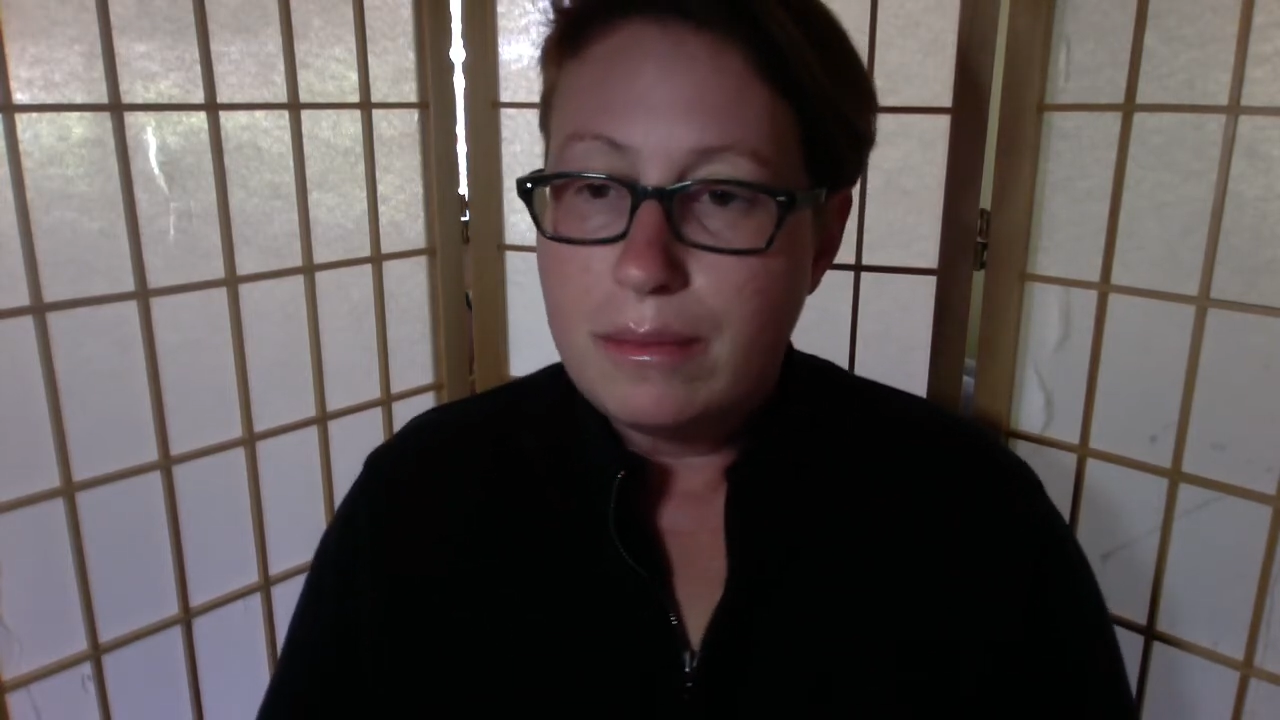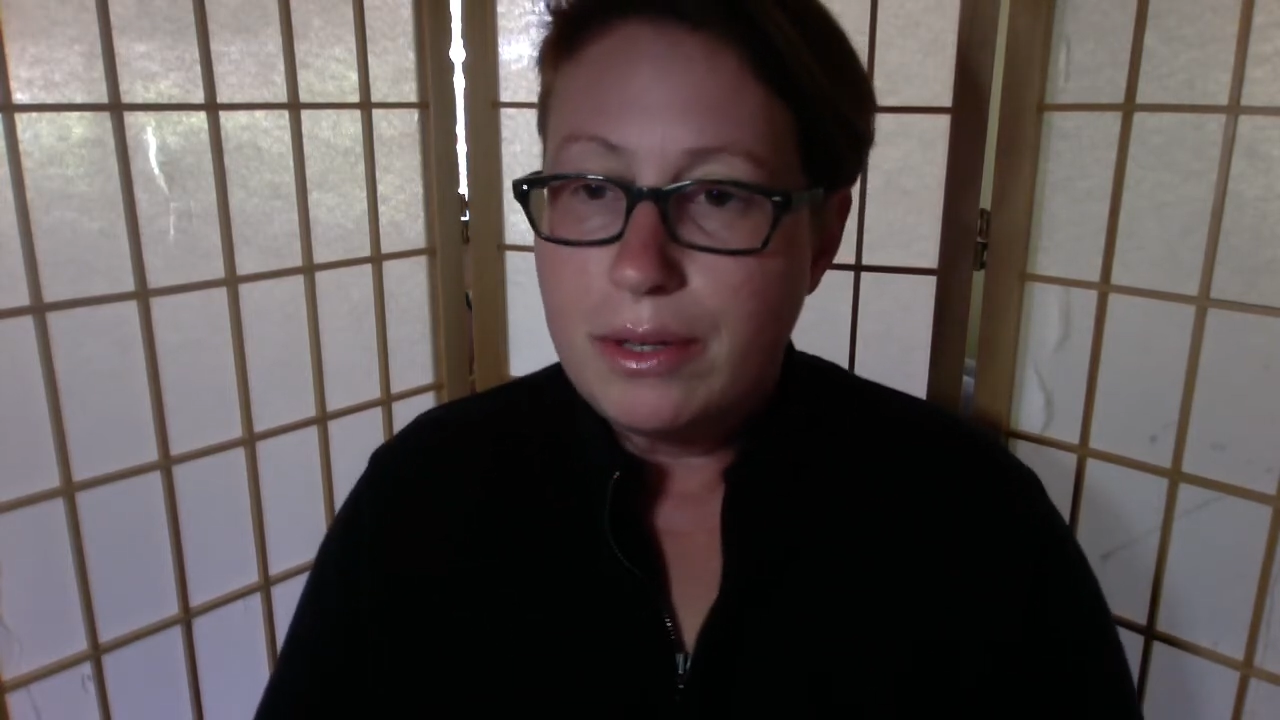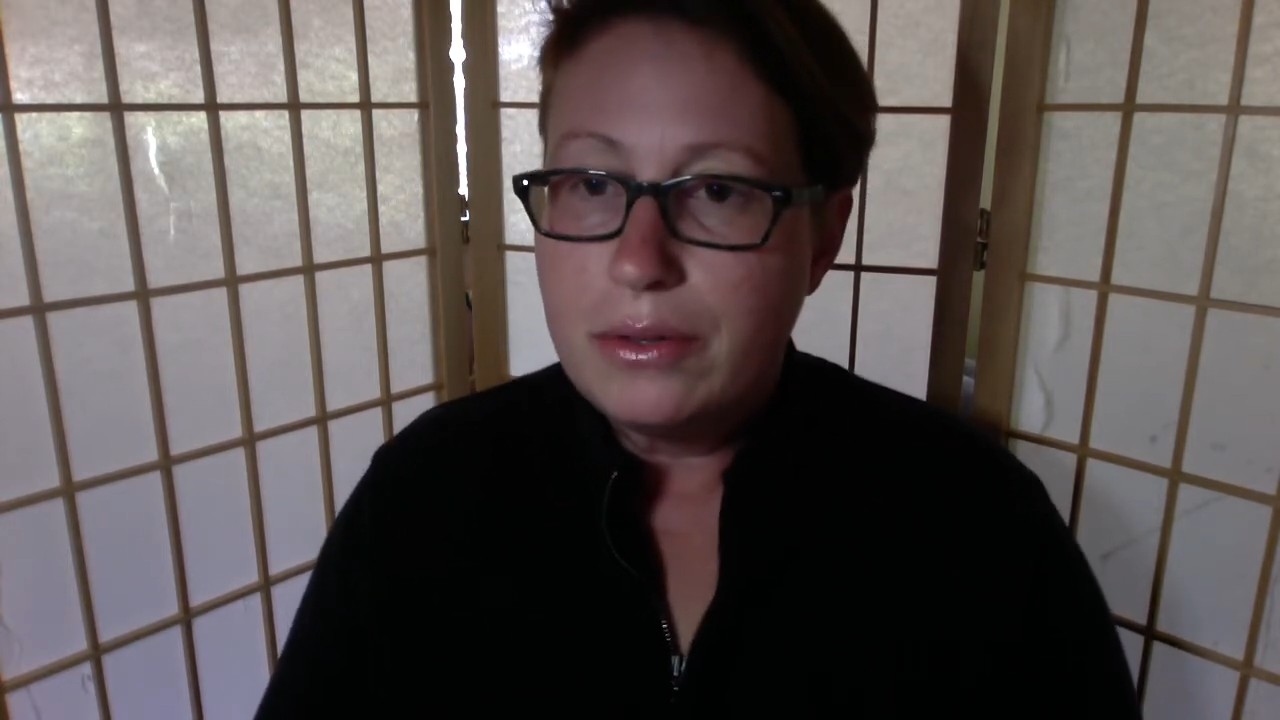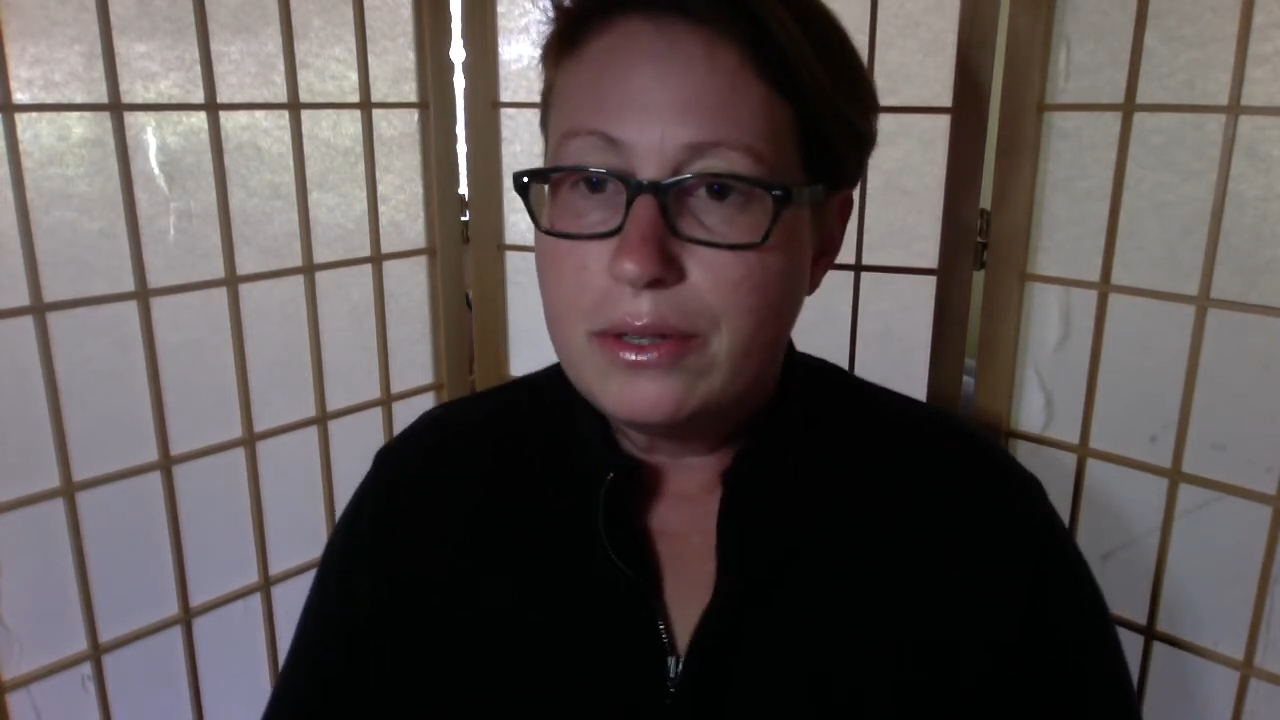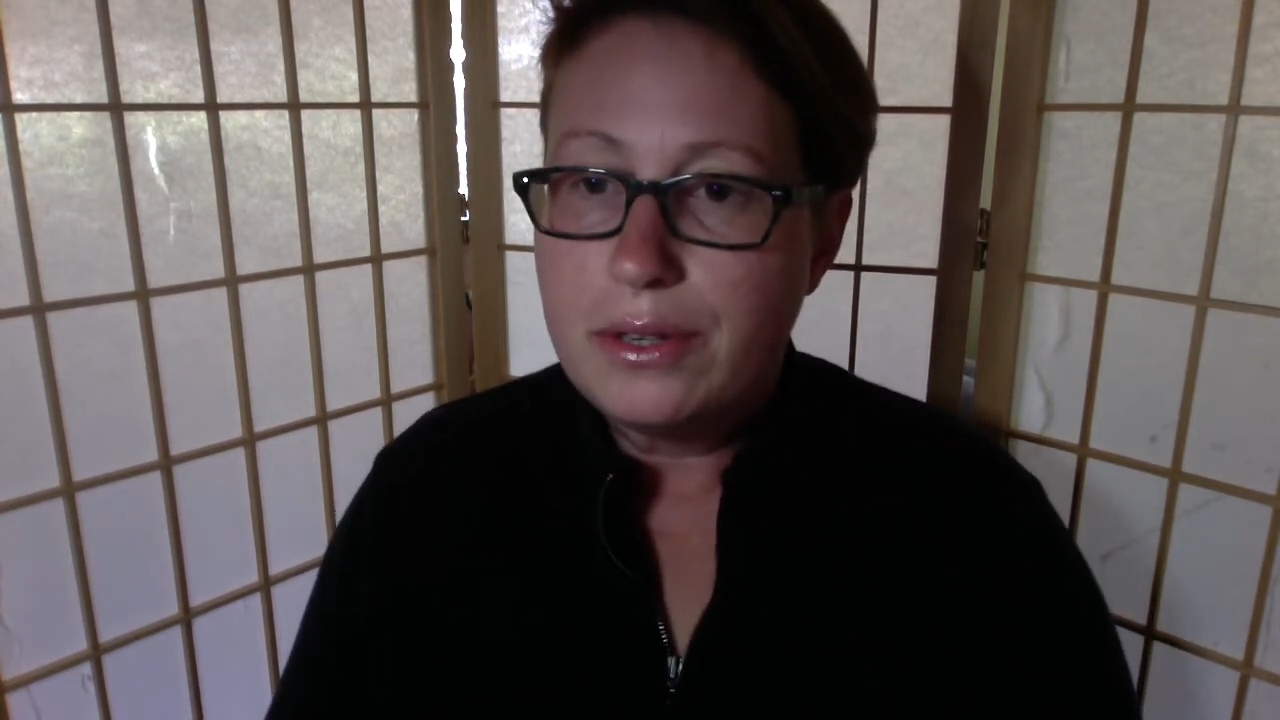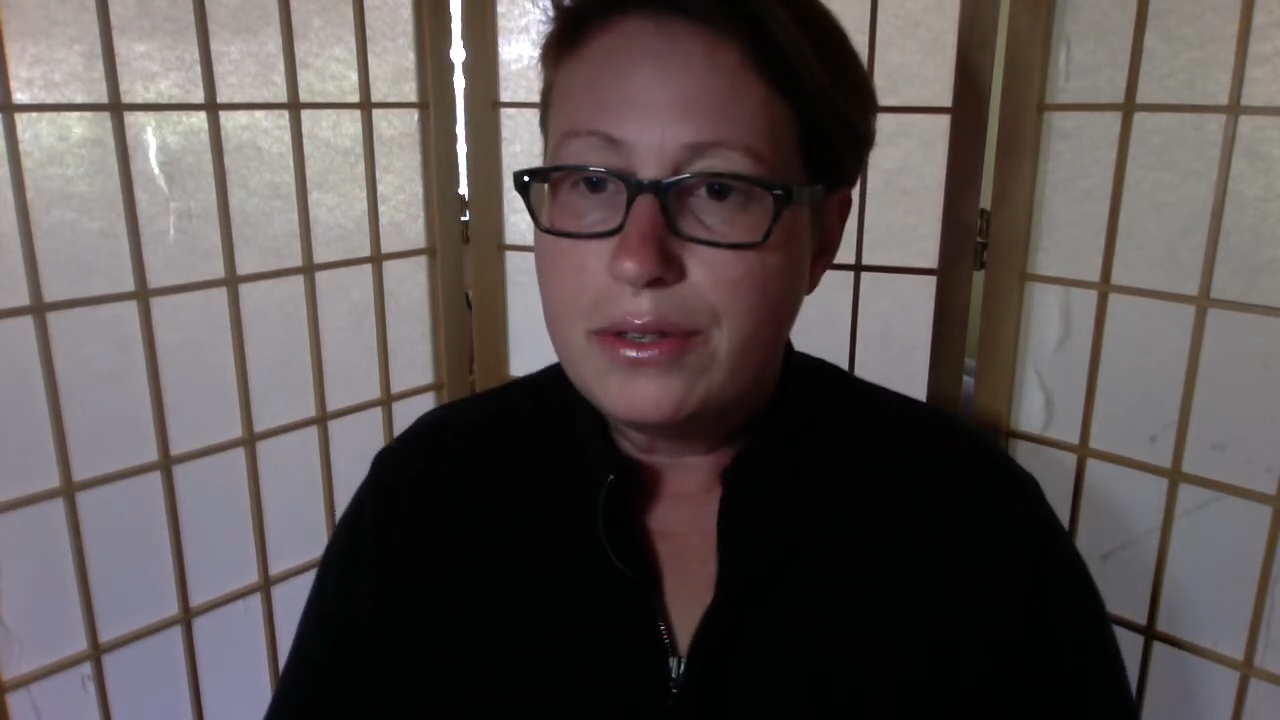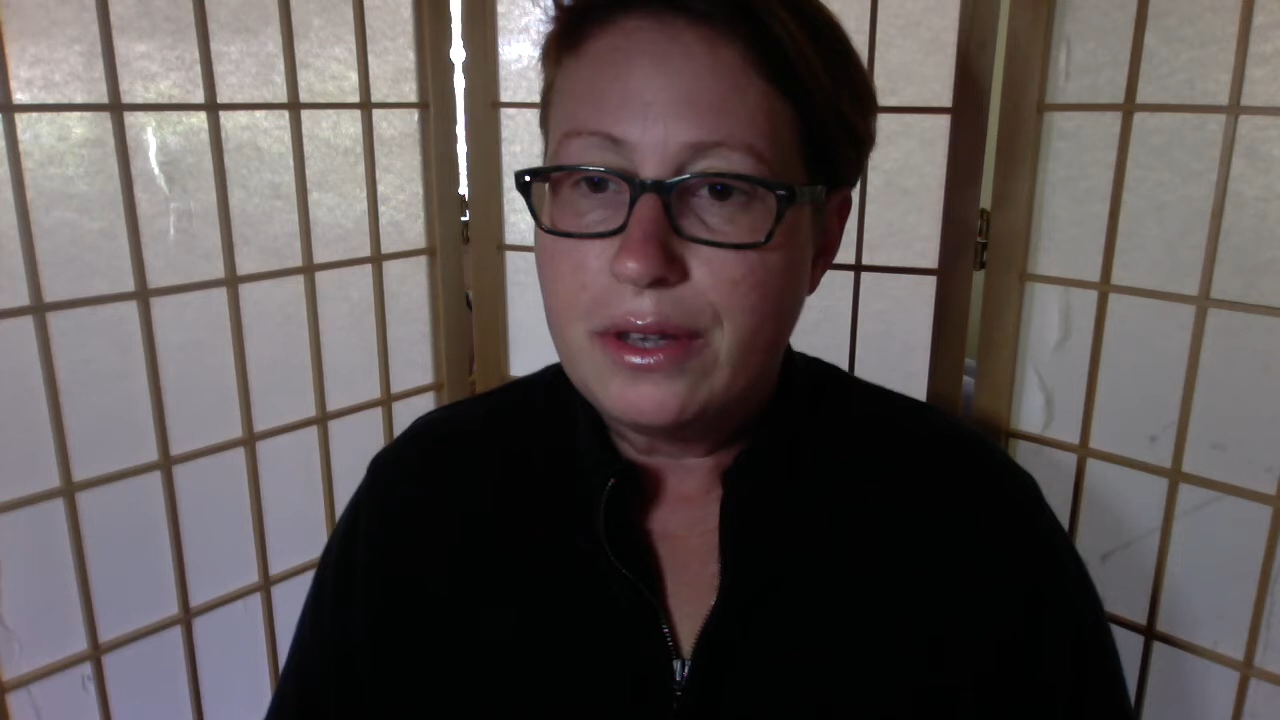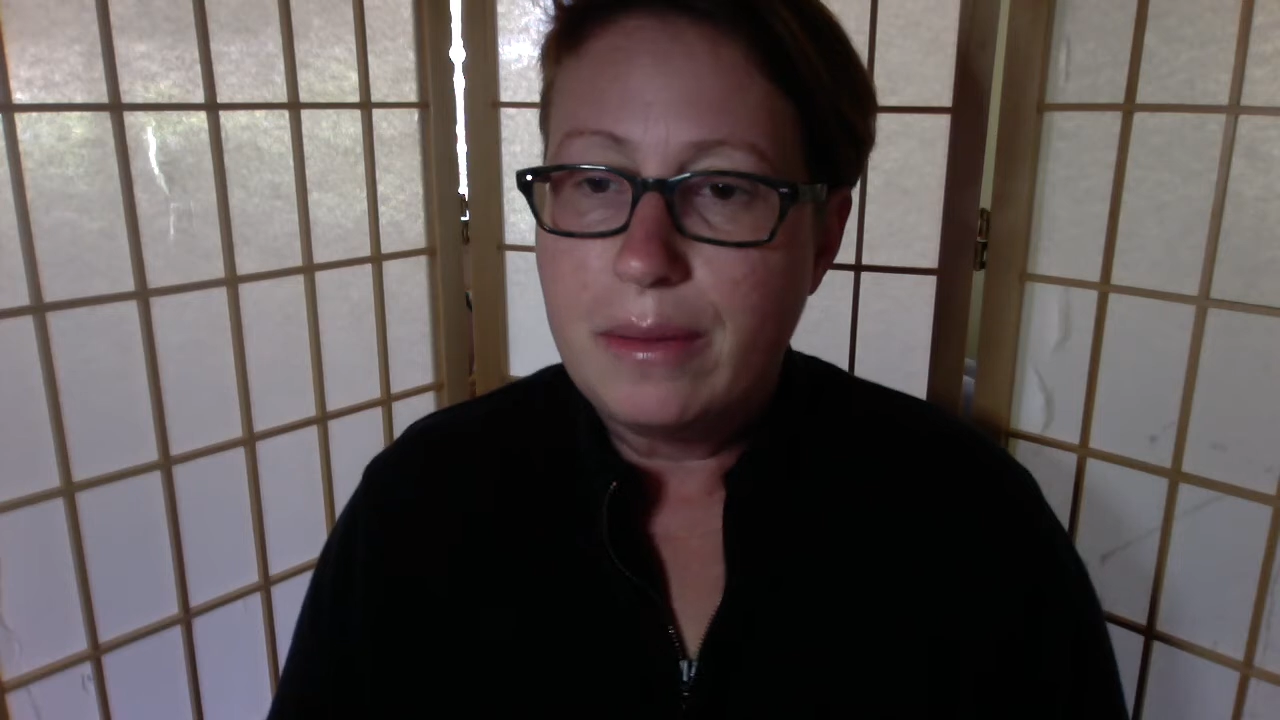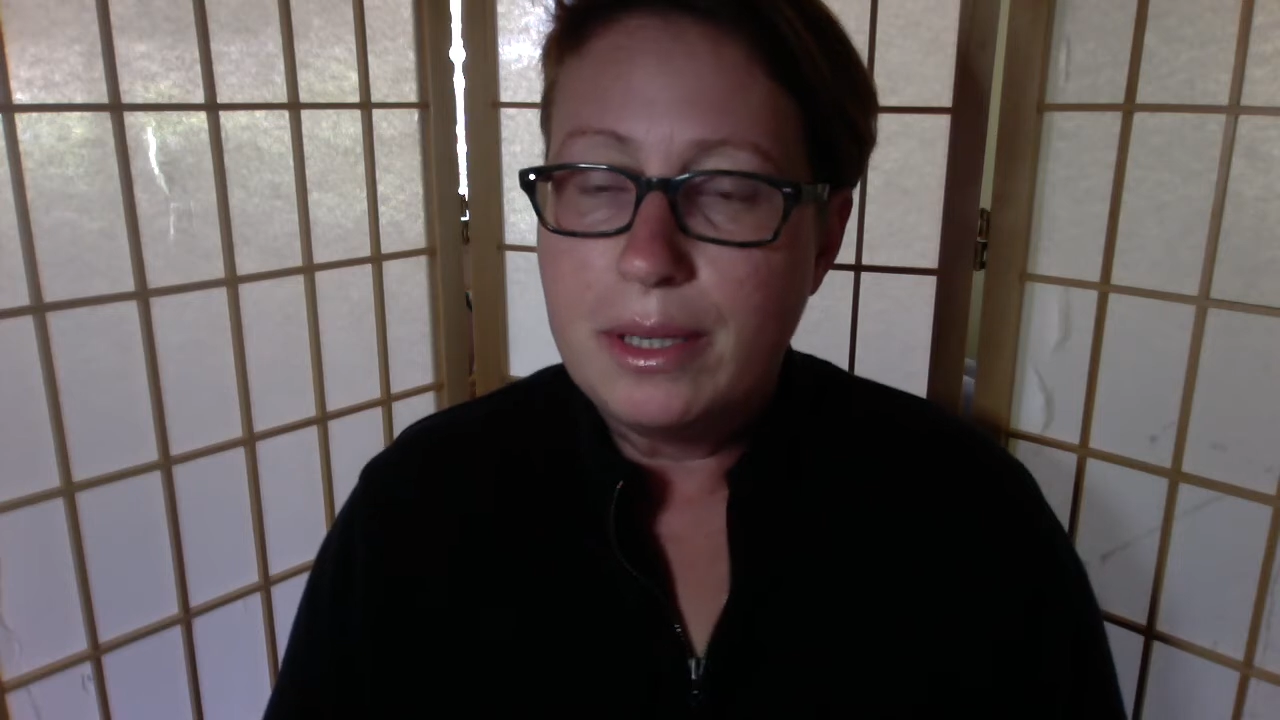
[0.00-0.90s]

immune system